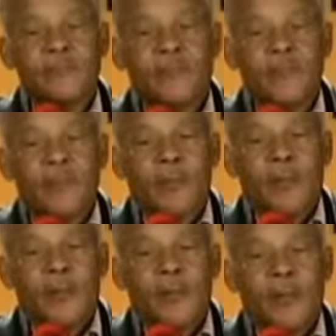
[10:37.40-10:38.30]

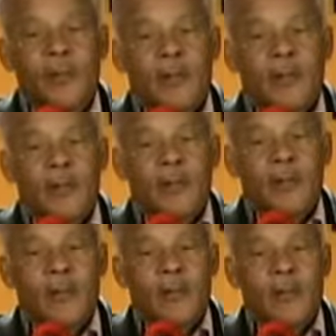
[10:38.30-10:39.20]
Nothing is said.